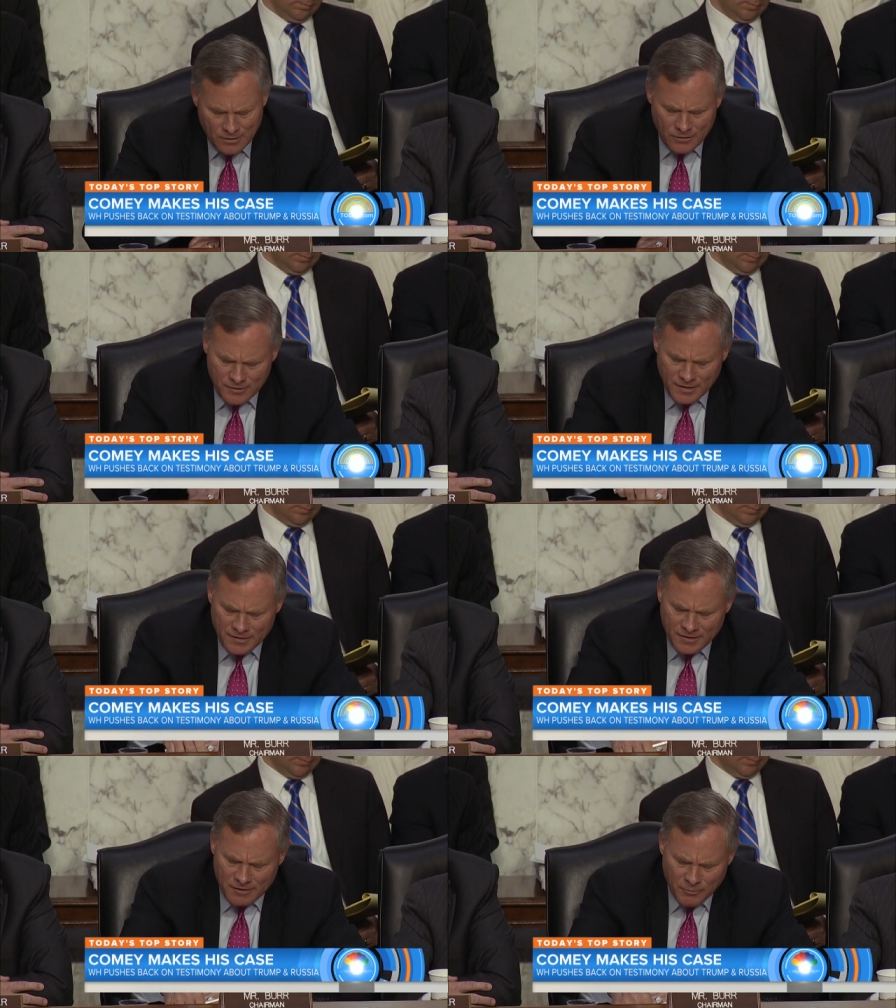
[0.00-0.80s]
Do you
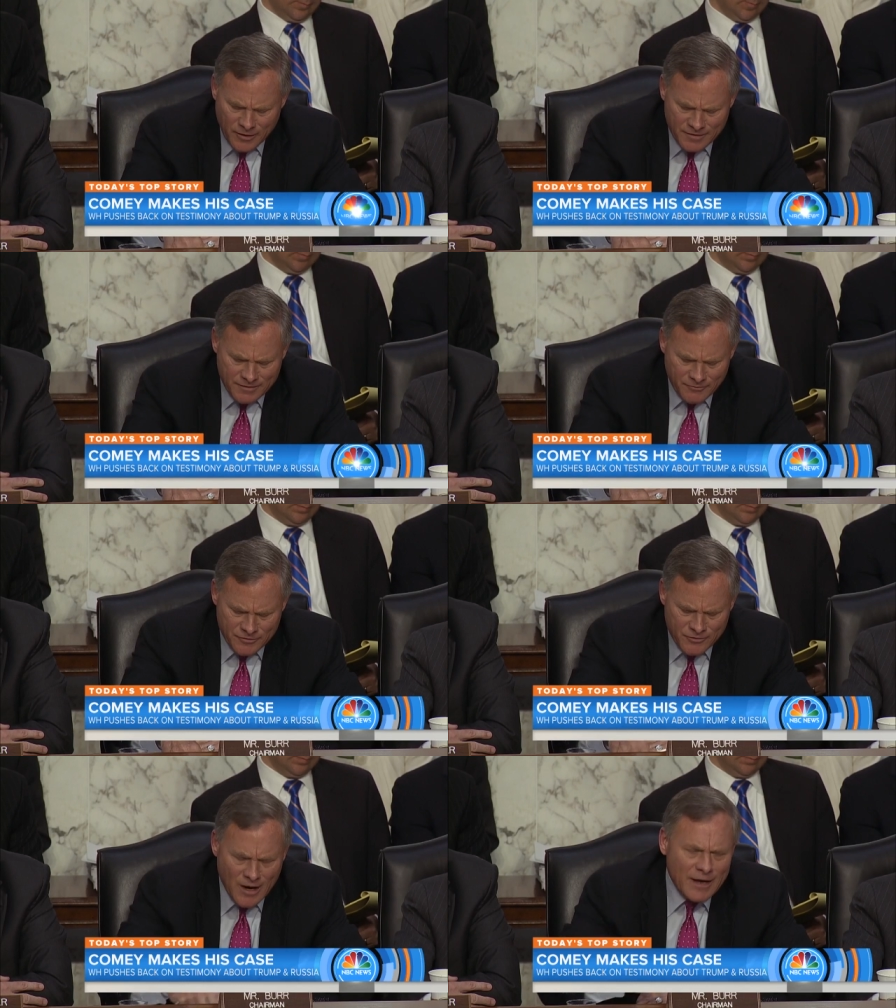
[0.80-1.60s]
sense that the president was
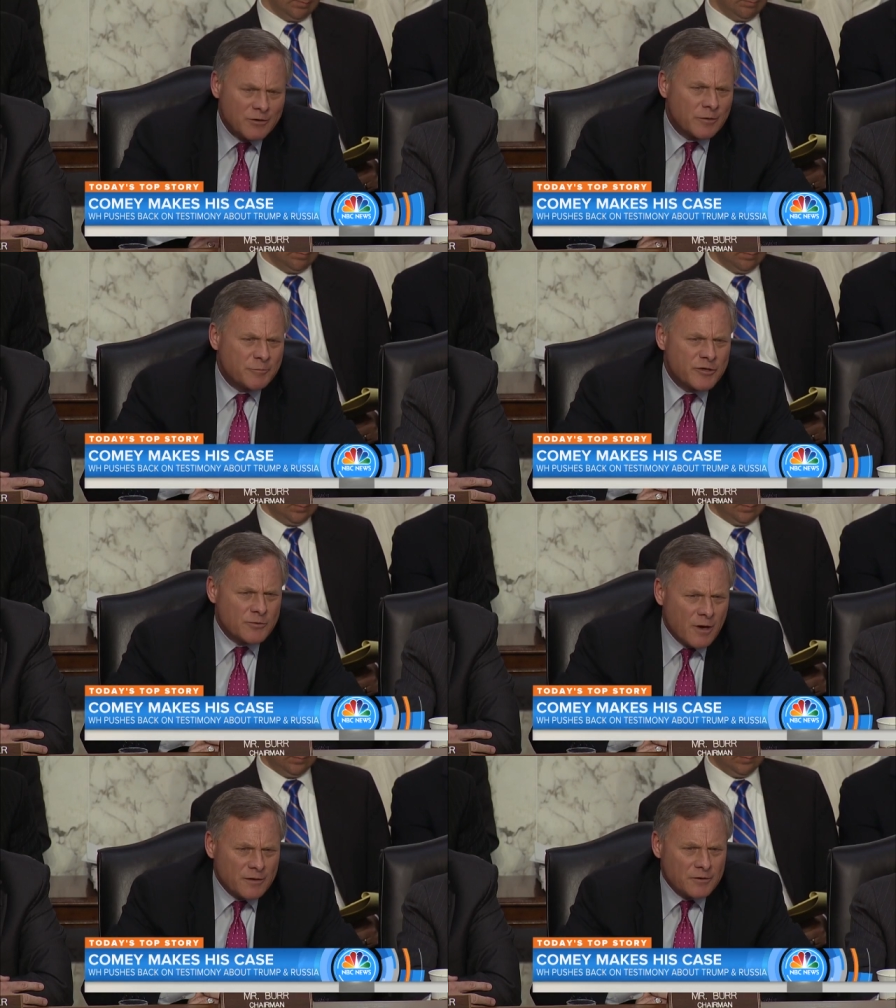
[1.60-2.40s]
trying to obstruct